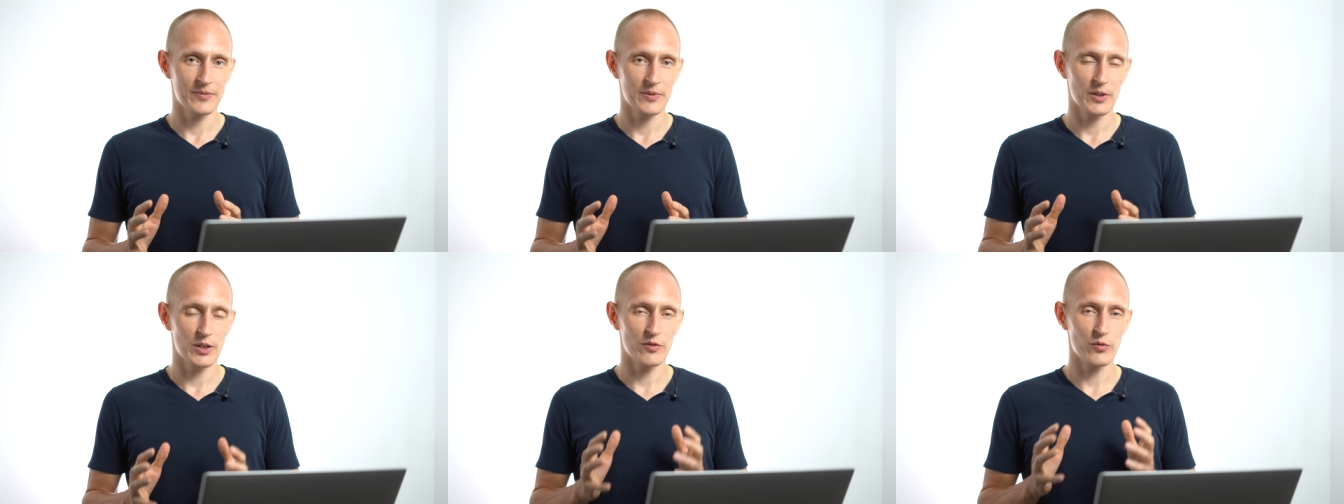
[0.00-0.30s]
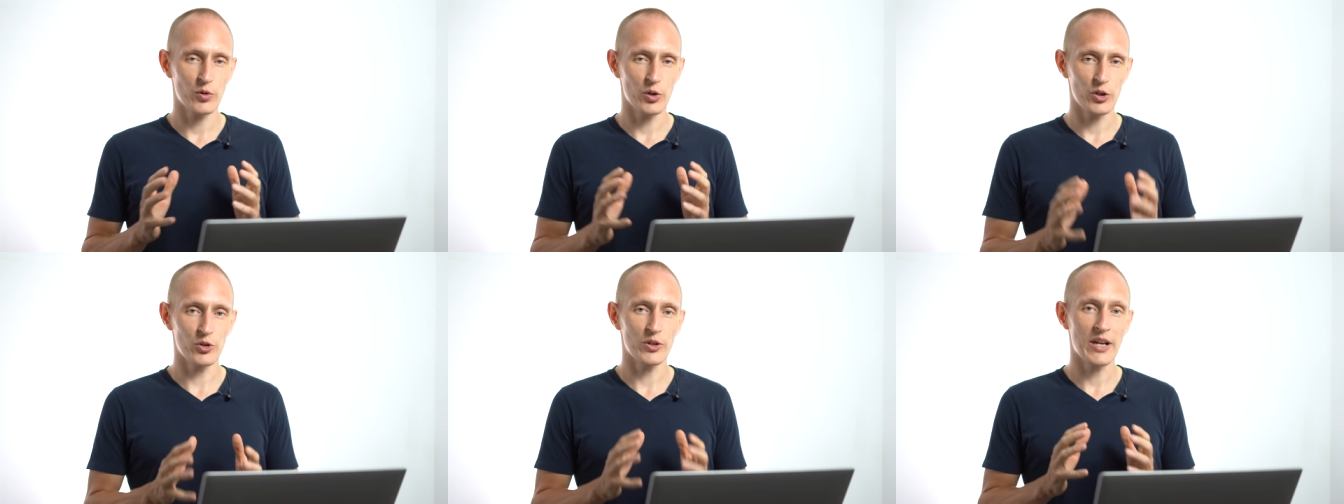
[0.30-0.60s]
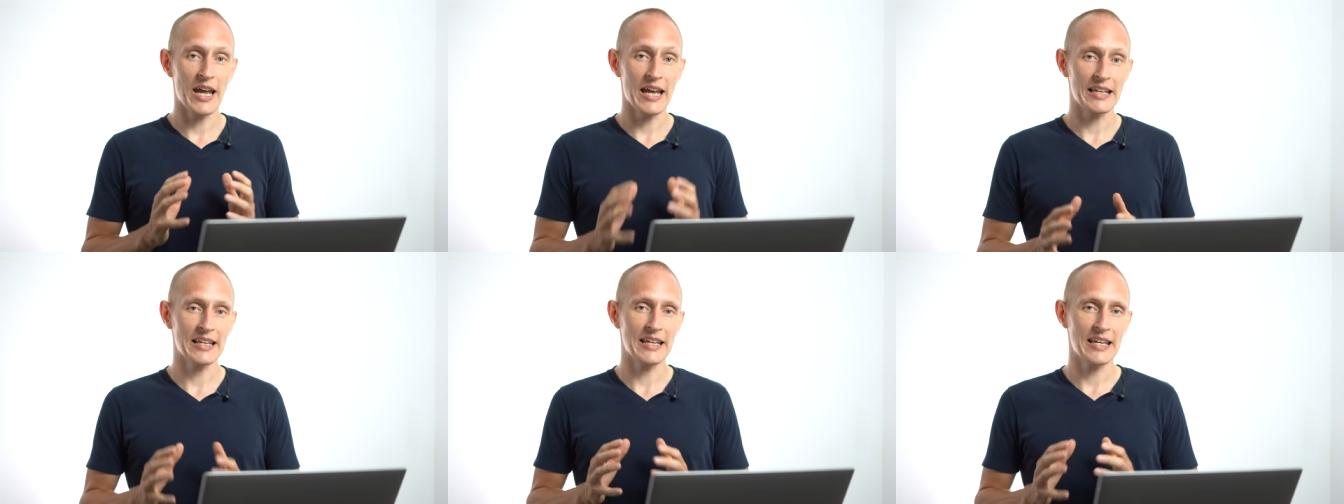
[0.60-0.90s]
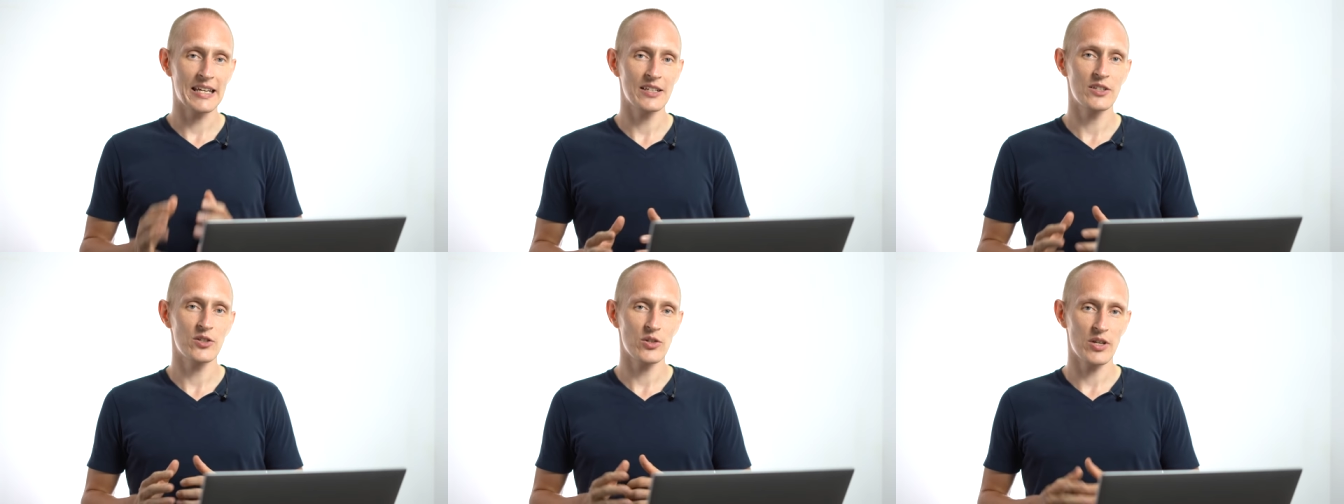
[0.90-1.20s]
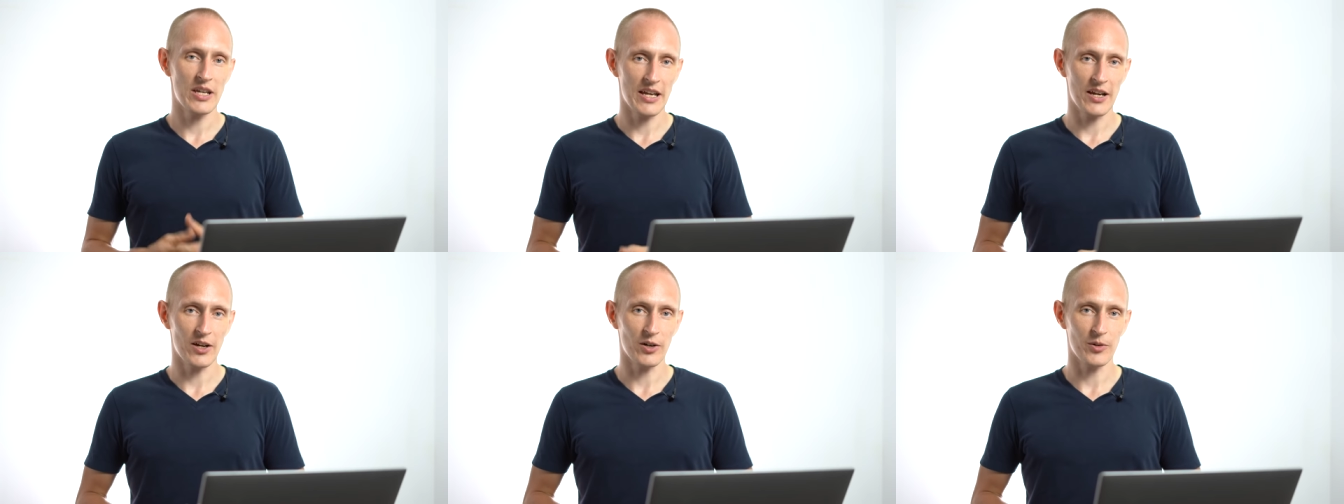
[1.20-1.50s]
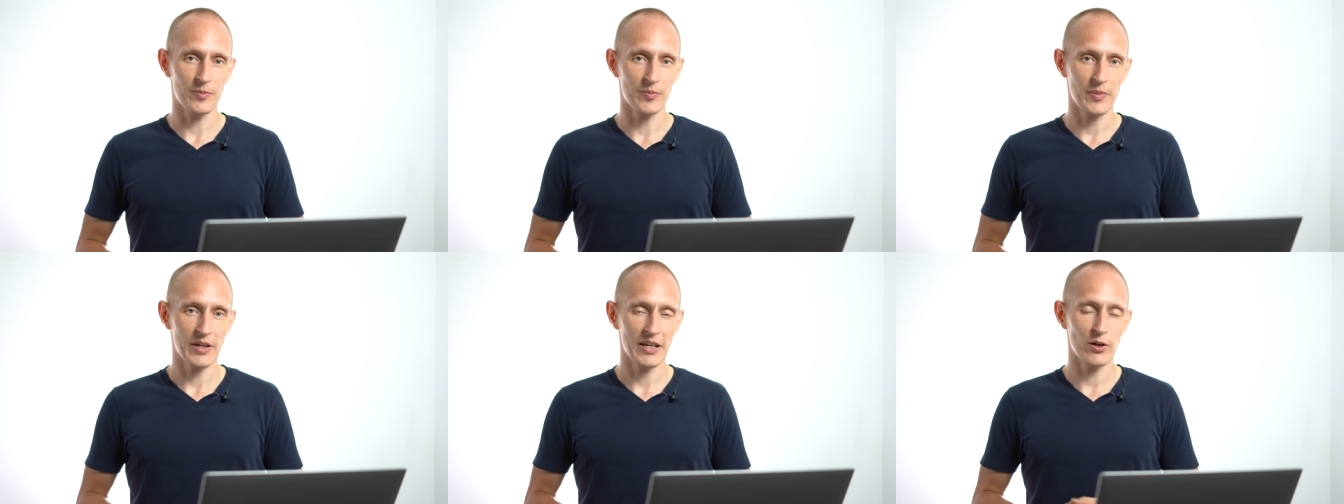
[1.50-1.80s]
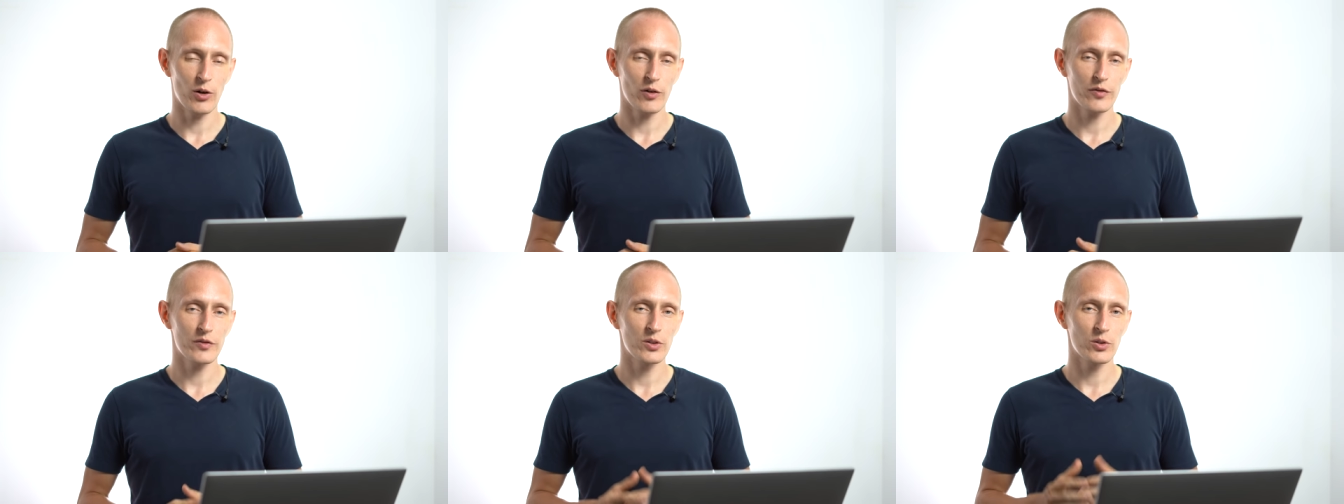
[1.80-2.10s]
of what you're getting into here, it
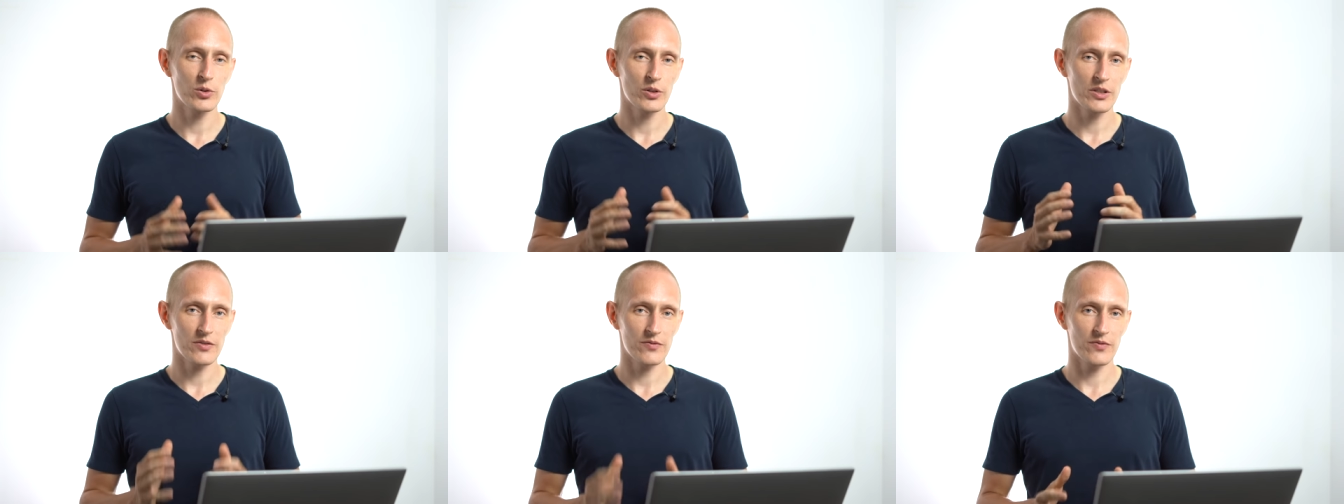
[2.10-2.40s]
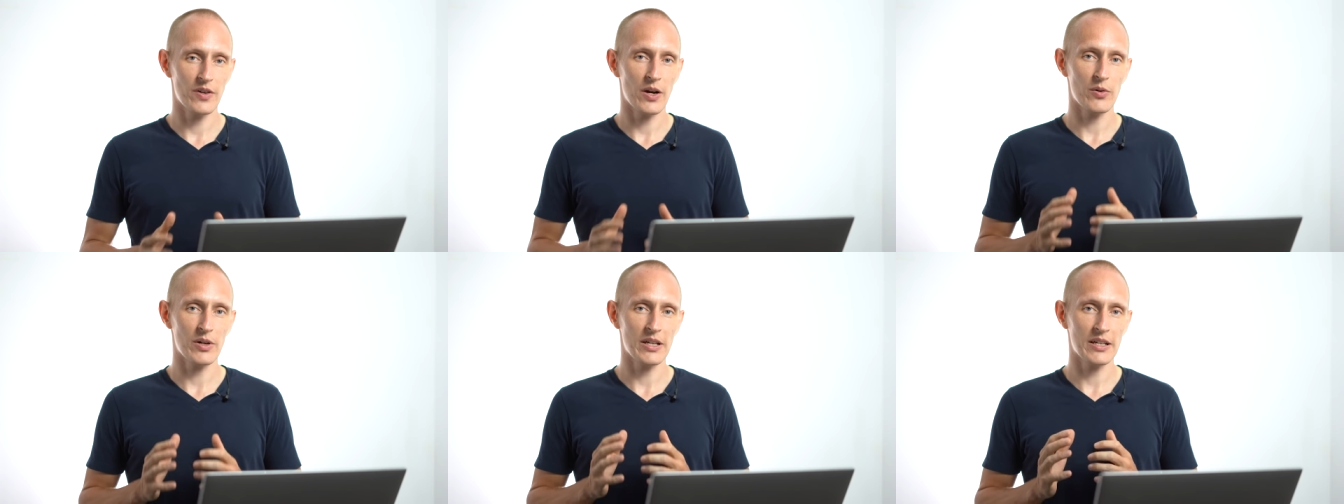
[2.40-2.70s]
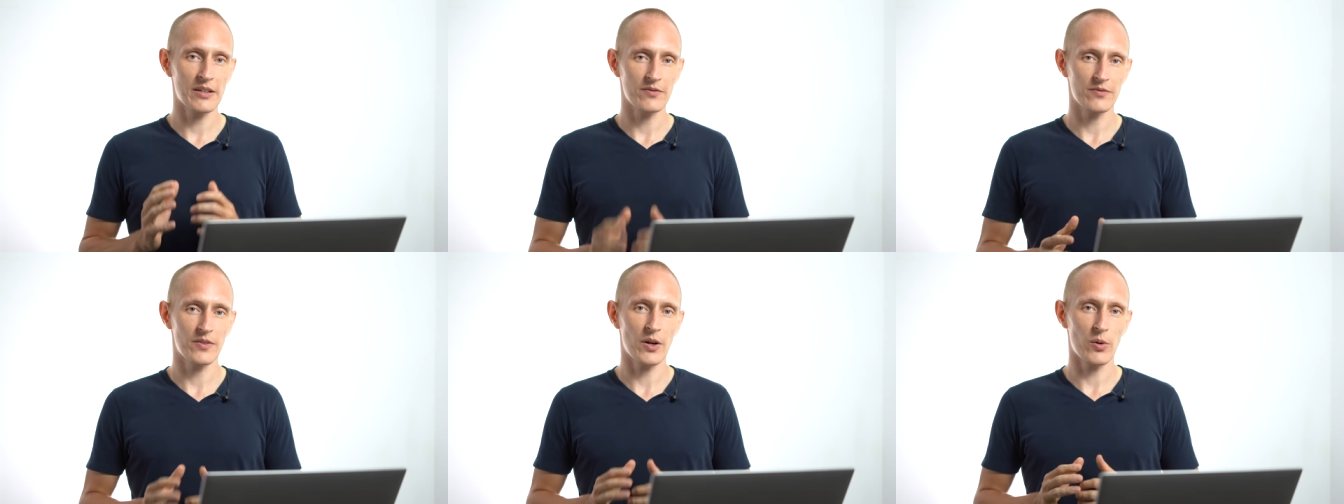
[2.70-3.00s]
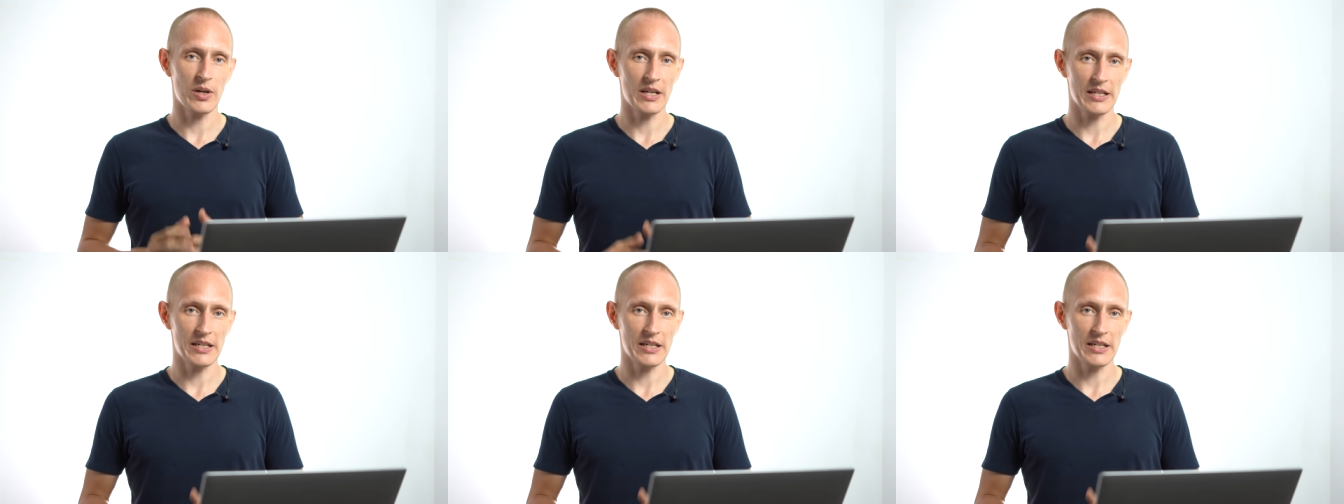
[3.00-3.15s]
often looks very, very